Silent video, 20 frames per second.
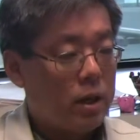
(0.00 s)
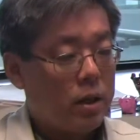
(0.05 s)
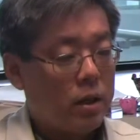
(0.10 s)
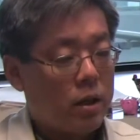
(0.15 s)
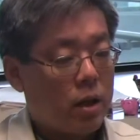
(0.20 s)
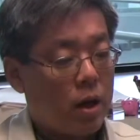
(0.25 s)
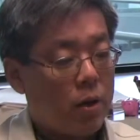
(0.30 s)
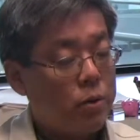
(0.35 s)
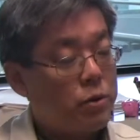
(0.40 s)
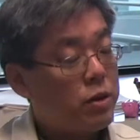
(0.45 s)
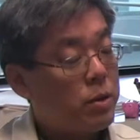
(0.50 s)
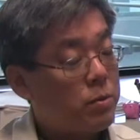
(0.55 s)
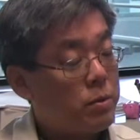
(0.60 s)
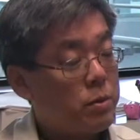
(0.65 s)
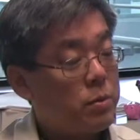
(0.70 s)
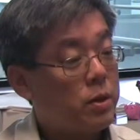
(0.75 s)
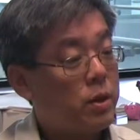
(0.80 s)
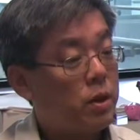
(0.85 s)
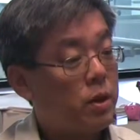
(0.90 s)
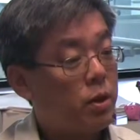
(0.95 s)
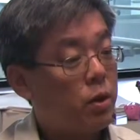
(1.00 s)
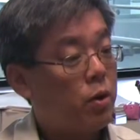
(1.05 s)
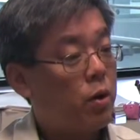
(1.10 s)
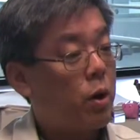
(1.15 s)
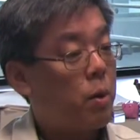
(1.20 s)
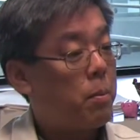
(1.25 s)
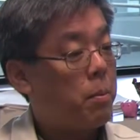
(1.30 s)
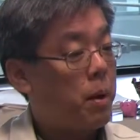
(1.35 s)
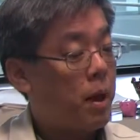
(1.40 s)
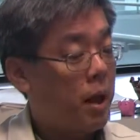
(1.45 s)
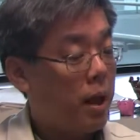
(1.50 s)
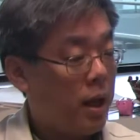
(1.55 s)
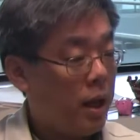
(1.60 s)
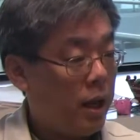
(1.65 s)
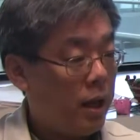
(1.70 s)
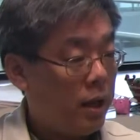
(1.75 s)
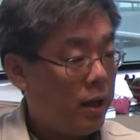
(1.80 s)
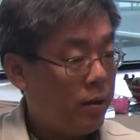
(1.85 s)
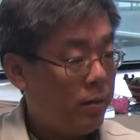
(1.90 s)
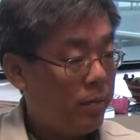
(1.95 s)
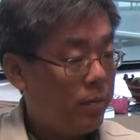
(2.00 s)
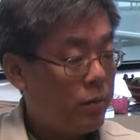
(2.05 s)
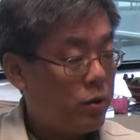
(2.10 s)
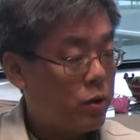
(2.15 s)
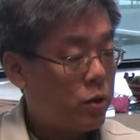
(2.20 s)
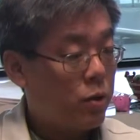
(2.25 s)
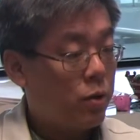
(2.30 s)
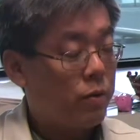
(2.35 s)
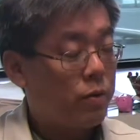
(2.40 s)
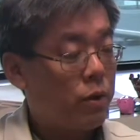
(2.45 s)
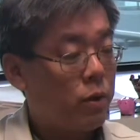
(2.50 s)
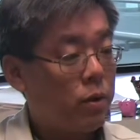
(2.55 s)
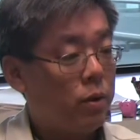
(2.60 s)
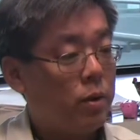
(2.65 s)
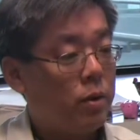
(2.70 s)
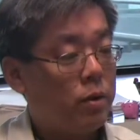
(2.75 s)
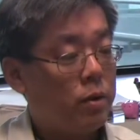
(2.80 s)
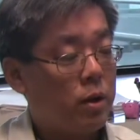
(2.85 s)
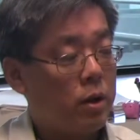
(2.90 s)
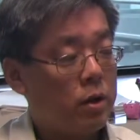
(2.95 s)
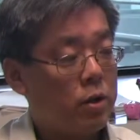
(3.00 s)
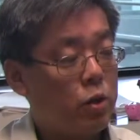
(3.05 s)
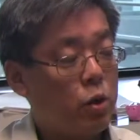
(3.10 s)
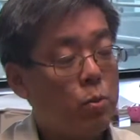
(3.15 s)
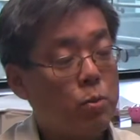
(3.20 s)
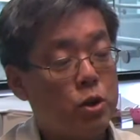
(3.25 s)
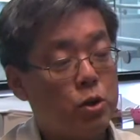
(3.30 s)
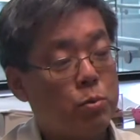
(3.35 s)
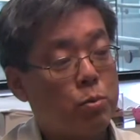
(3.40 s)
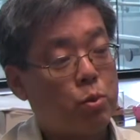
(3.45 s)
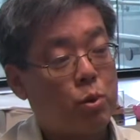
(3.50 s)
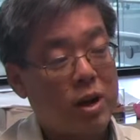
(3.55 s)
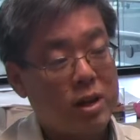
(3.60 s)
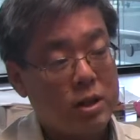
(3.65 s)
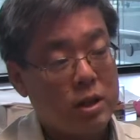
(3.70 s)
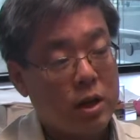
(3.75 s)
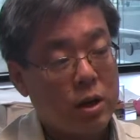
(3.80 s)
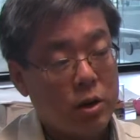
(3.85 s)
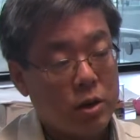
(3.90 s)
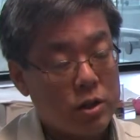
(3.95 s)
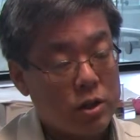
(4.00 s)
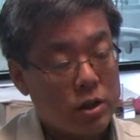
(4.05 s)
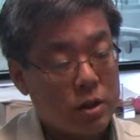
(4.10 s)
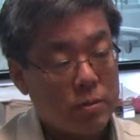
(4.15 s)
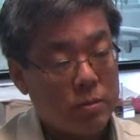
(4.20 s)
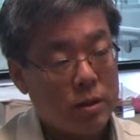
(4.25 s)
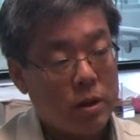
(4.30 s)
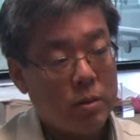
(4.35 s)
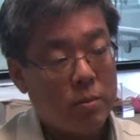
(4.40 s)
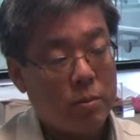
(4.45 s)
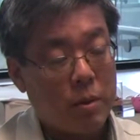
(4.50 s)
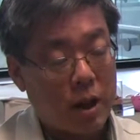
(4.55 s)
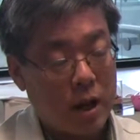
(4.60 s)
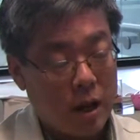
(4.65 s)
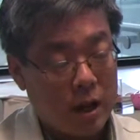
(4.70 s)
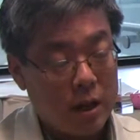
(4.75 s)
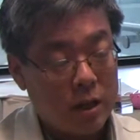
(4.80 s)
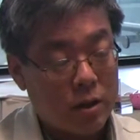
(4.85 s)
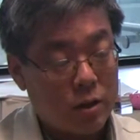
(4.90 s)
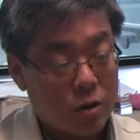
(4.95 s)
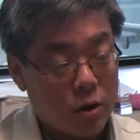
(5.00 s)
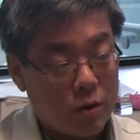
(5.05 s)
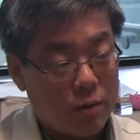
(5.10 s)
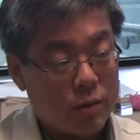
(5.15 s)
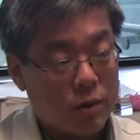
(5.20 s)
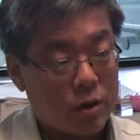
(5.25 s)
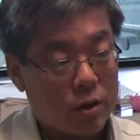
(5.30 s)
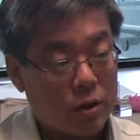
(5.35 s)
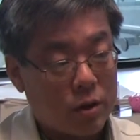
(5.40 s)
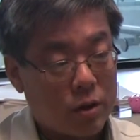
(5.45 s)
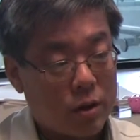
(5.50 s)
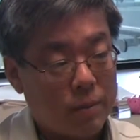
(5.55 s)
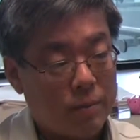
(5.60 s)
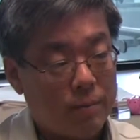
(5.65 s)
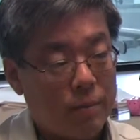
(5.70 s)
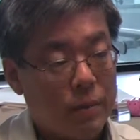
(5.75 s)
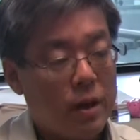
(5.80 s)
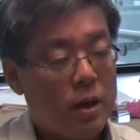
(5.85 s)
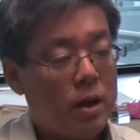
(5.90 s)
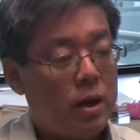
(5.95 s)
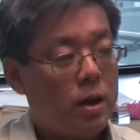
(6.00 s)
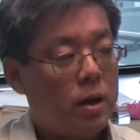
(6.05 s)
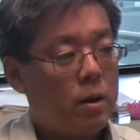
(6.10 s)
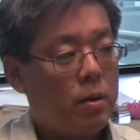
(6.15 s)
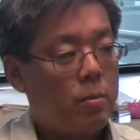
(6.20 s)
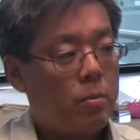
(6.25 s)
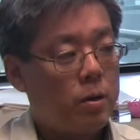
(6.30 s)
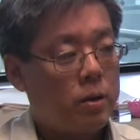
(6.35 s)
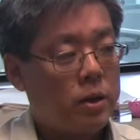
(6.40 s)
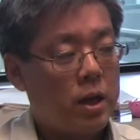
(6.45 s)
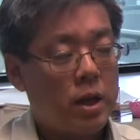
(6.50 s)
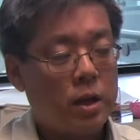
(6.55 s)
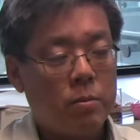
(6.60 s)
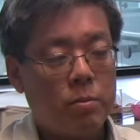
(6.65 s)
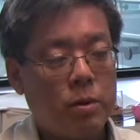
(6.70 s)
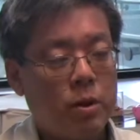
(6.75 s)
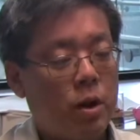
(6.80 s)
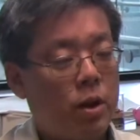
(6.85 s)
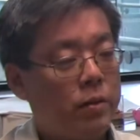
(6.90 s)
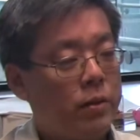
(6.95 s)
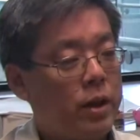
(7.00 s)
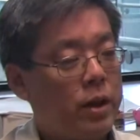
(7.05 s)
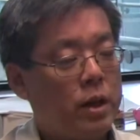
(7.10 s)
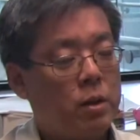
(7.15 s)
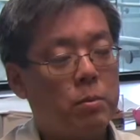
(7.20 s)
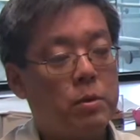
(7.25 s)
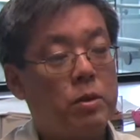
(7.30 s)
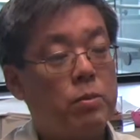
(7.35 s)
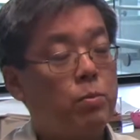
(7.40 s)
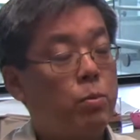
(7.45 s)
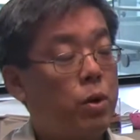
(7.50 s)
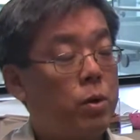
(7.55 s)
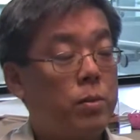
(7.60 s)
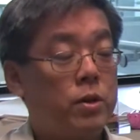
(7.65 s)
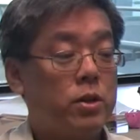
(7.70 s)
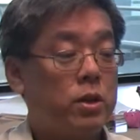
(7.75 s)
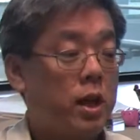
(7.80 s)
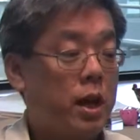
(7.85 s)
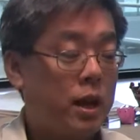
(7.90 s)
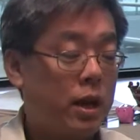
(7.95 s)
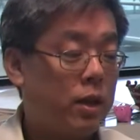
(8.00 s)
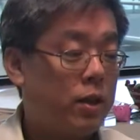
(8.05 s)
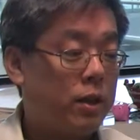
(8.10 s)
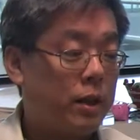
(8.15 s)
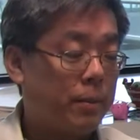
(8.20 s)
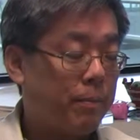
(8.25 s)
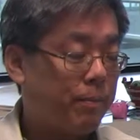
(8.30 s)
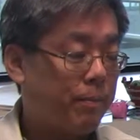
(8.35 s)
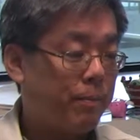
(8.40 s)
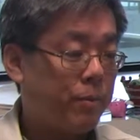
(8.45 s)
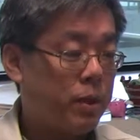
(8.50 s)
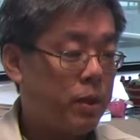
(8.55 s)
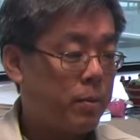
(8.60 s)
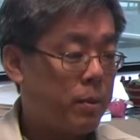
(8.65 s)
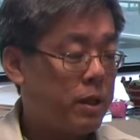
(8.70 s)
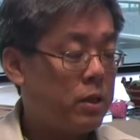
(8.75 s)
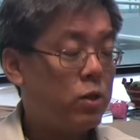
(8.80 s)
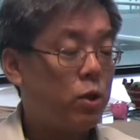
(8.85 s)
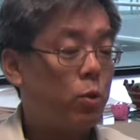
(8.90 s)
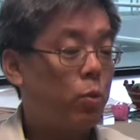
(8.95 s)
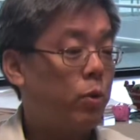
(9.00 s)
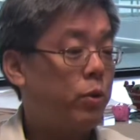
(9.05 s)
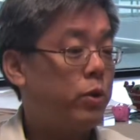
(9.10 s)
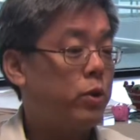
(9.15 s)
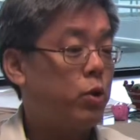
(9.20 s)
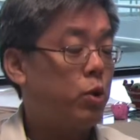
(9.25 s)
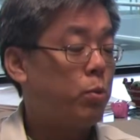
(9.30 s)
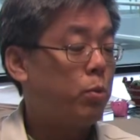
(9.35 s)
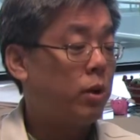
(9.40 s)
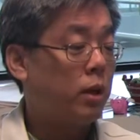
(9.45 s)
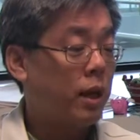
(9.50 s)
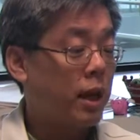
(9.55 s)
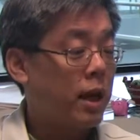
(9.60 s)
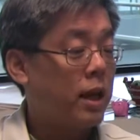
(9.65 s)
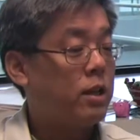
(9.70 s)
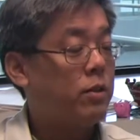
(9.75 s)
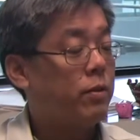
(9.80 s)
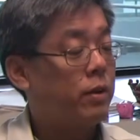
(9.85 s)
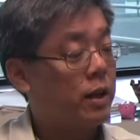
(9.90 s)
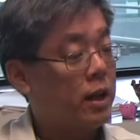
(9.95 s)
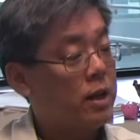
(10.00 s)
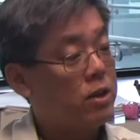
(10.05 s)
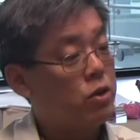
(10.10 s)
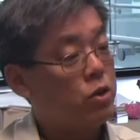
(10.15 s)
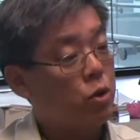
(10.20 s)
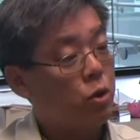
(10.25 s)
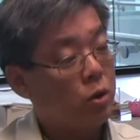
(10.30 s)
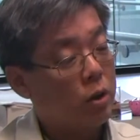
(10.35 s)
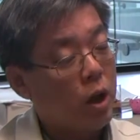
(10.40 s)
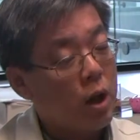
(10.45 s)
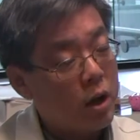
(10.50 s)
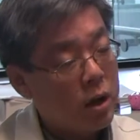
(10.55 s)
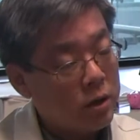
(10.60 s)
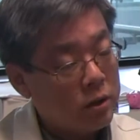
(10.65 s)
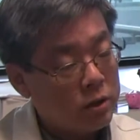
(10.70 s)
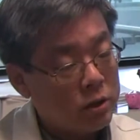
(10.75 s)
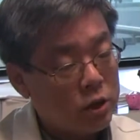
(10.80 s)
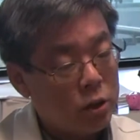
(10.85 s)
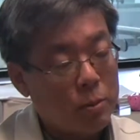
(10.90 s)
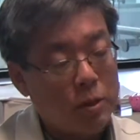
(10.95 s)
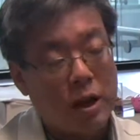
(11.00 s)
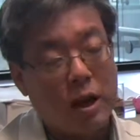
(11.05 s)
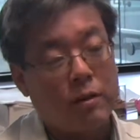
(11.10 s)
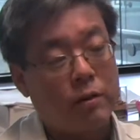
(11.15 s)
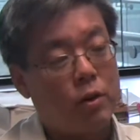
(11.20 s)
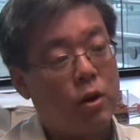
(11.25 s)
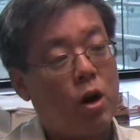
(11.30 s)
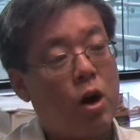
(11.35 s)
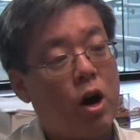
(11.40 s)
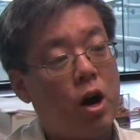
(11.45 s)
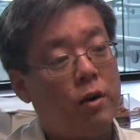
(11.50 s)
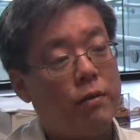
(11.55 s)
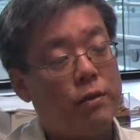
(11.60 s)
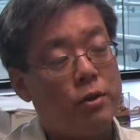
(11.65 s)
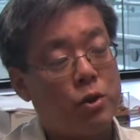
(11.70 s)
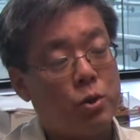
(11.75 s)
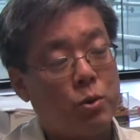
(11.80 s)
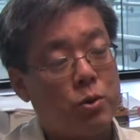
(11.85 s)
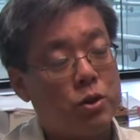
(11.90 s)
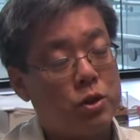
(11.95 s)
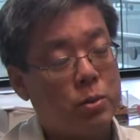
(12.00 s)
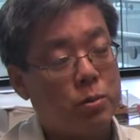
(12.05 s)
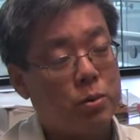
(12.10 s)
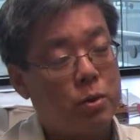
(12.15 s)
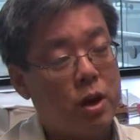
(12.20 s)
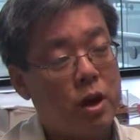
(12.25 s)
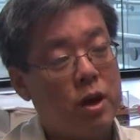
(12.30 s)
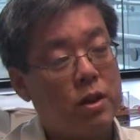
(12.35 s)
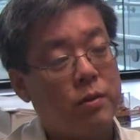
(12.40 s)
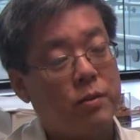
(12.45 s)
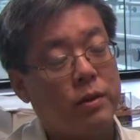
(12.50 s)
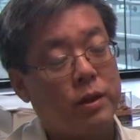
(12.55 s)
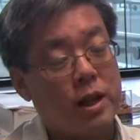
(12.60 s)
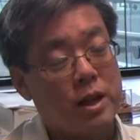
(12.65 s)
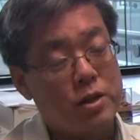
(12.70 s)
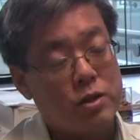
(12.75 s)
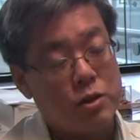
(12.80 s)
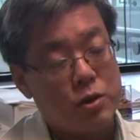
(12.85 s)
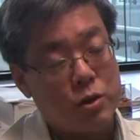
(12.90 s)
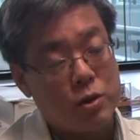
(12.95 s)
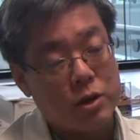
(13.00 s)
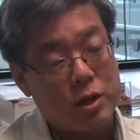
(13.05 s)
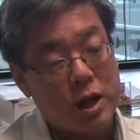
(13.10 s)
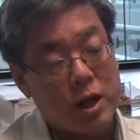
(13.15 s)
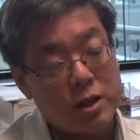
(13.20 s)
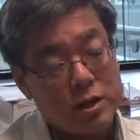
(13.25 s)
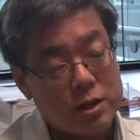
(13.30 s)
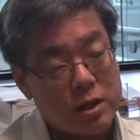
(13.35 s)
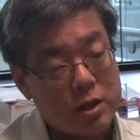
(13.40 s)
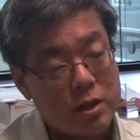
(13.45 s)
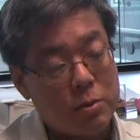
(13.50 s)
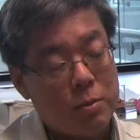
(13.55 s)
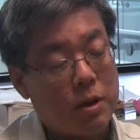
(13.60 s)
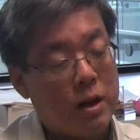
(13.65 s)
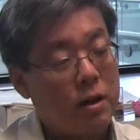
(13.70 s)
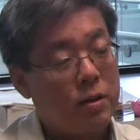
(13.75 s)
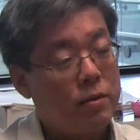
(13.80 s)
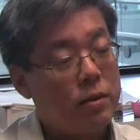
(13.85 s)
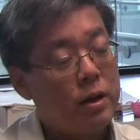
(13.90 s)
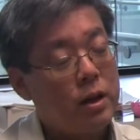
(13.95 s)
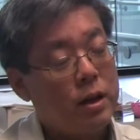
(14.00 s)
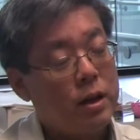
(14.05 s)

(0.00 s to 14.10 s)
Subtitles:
Other symptoms that can occur are pain. So if the tumor is pressing on something, pain can often occur. But then beyond that, it can be pretty much anything. Depends on where the tumor lands. If it lands in your lungs, you might have cough and shortness of breath. If it lands in your intestine, you might